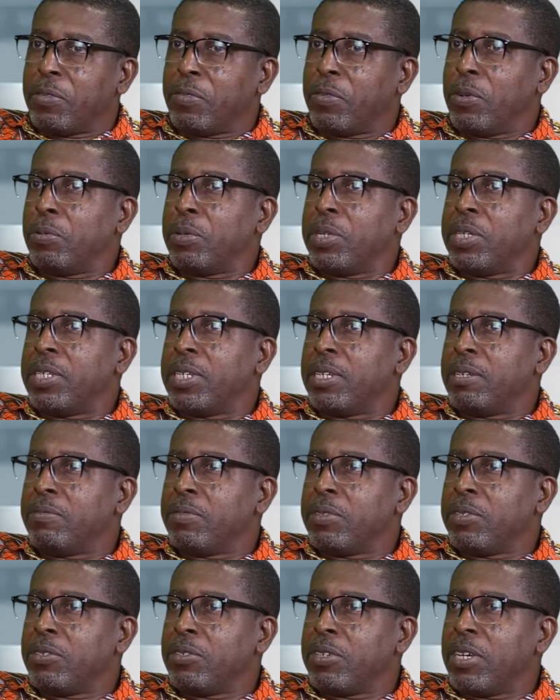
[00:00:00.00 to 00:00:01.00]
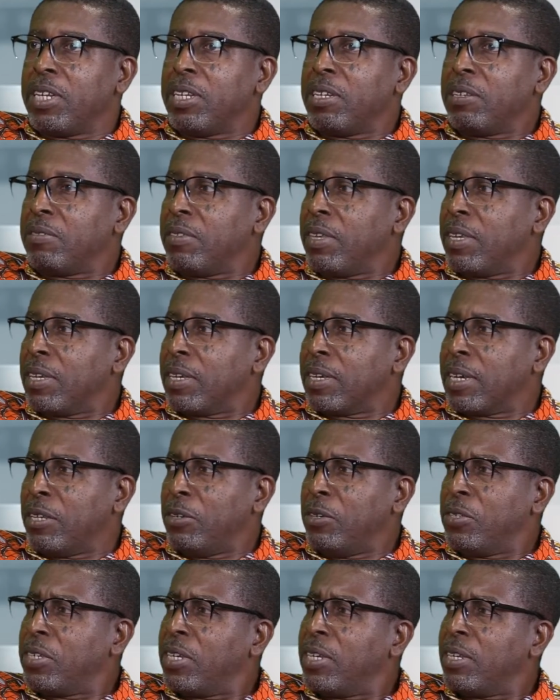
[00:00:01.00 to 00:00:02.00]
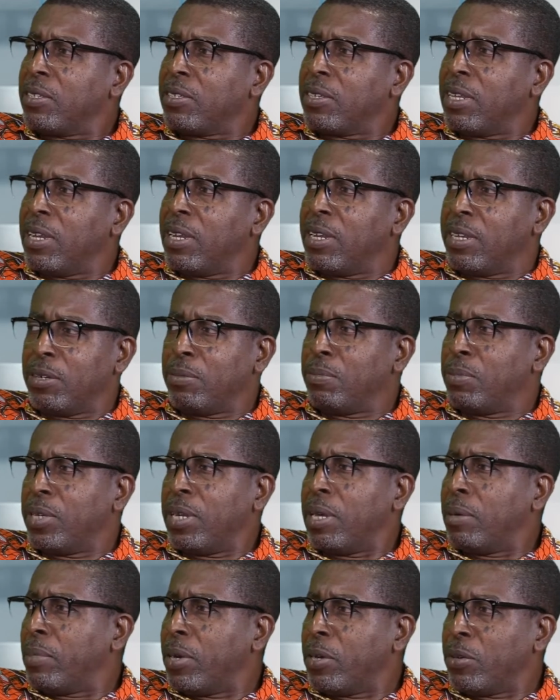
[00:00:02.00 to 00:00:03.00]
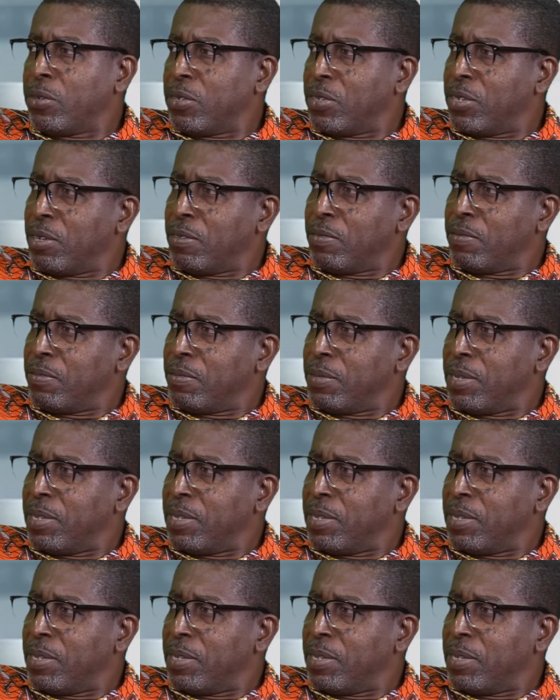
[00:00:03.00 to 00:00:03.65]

Before we delve into anything, can you tell us a little bit about yourself?